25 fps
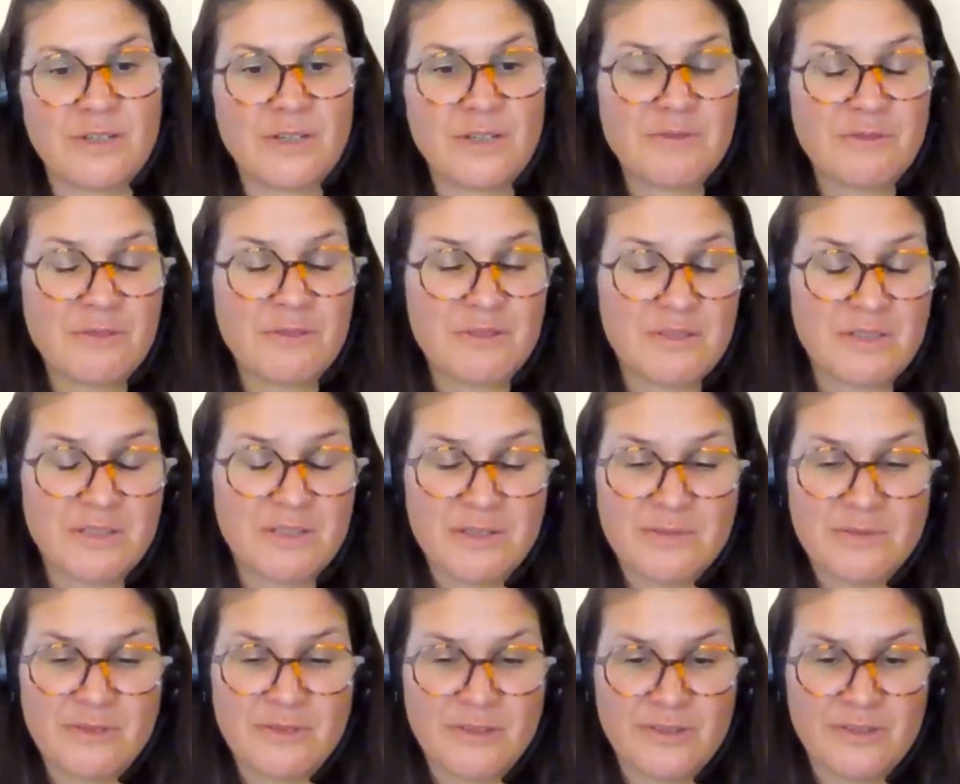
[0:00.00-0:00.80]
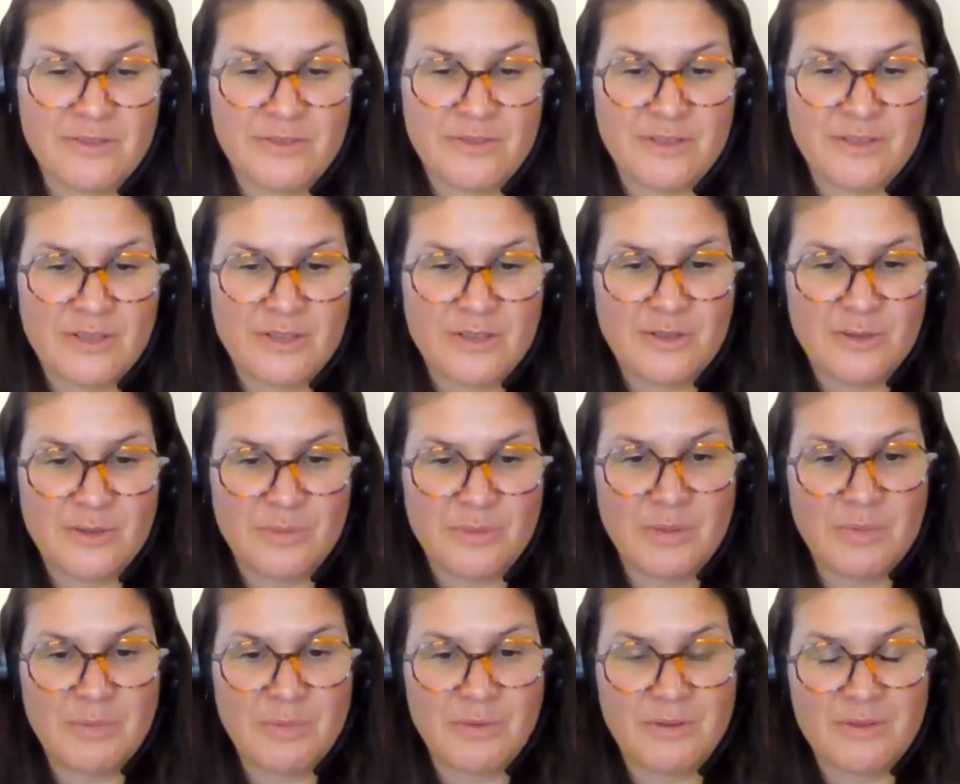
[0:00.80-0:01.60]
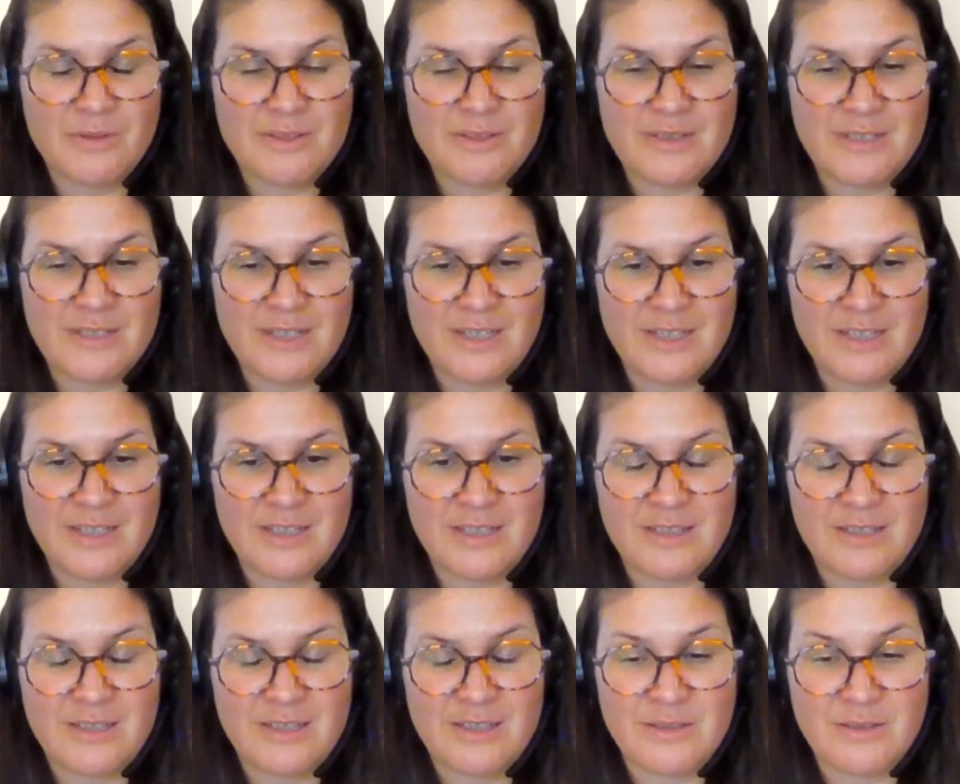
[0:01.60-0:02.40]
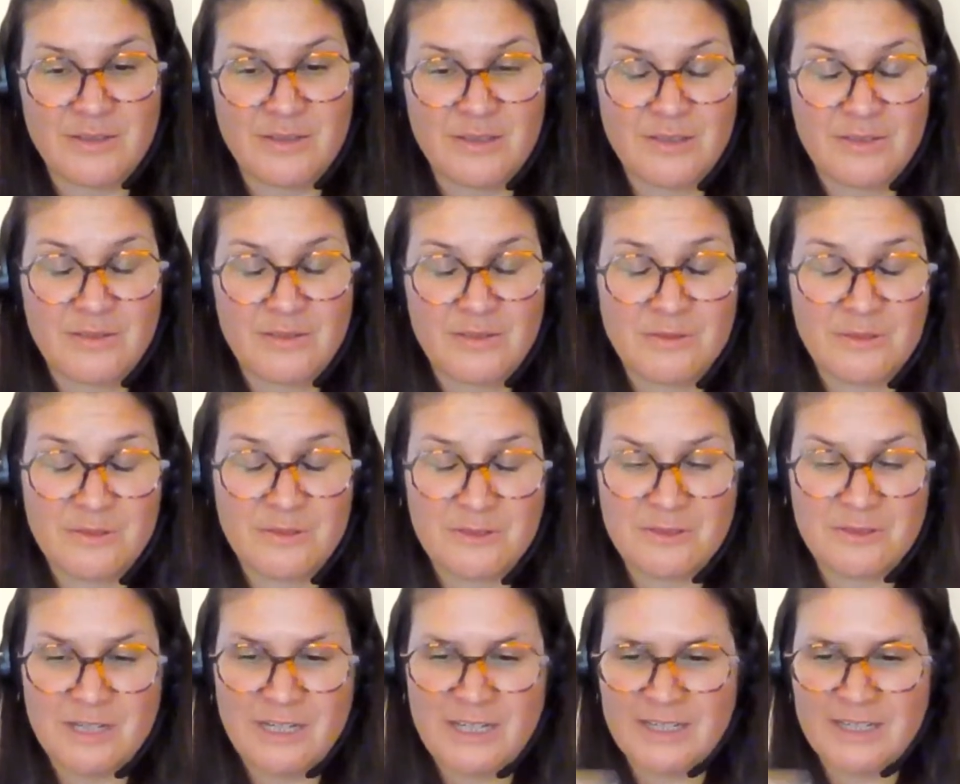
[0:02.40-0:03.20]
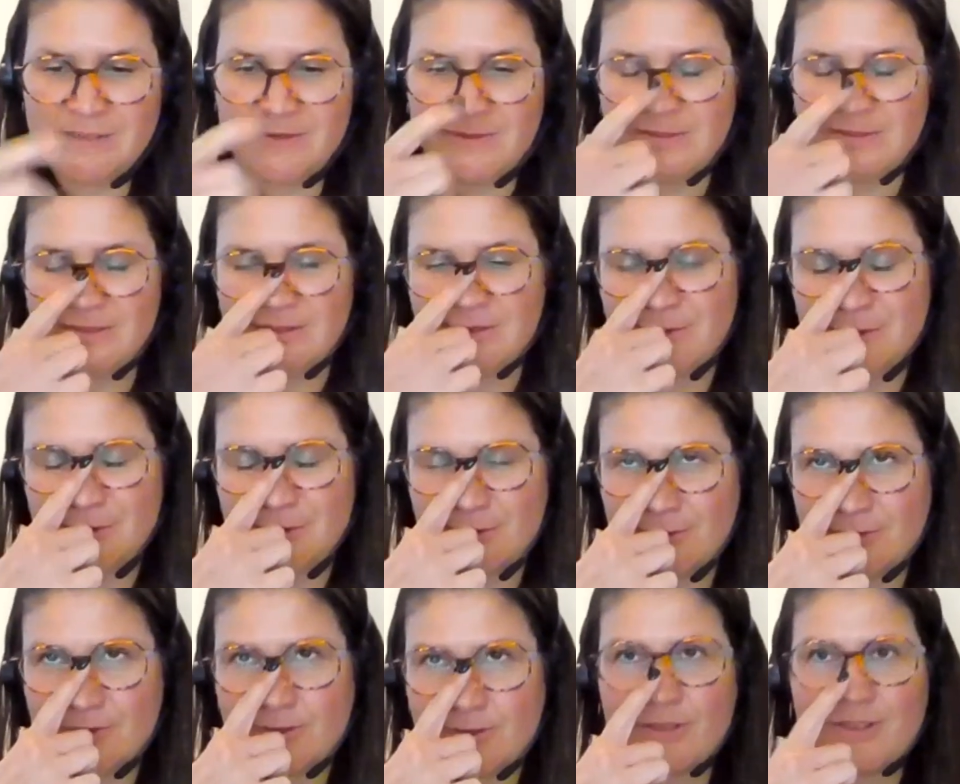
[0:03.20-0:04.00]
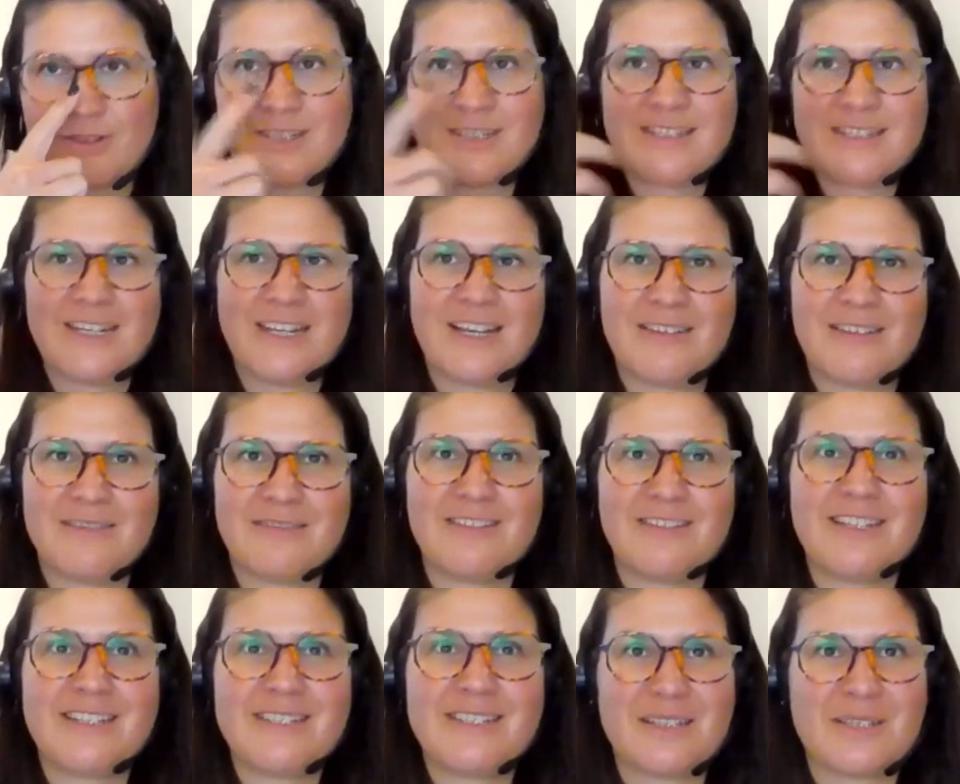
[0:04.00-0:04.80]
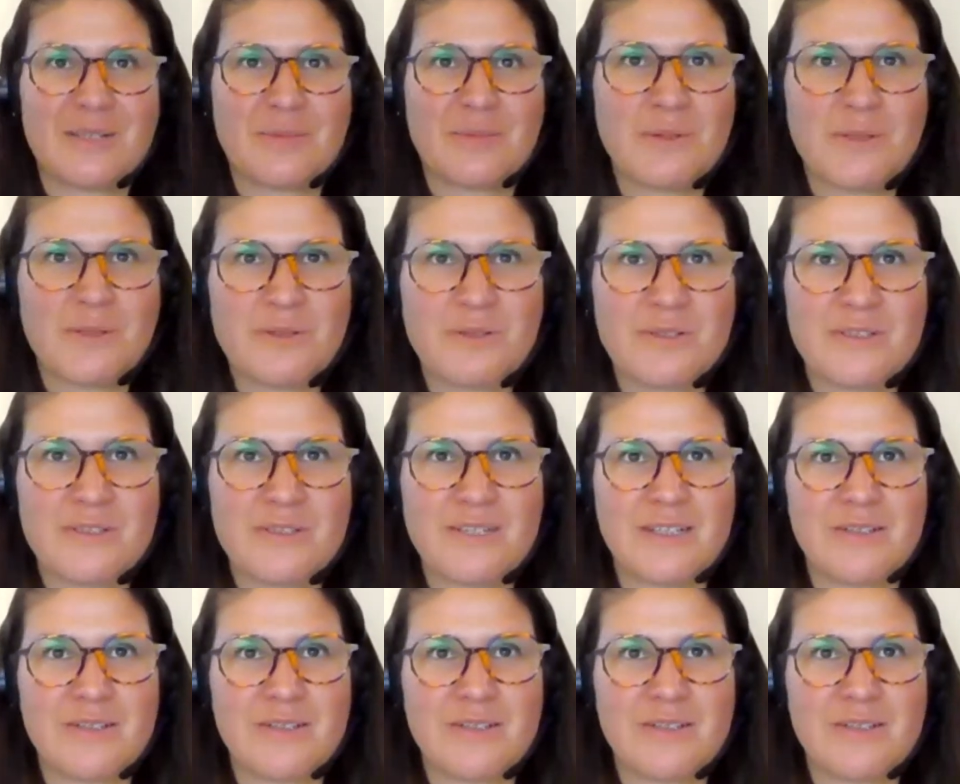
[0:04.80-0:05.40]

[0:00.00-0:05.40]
refugees for instance or people staying in, in, ukraine for, for this I have less experience.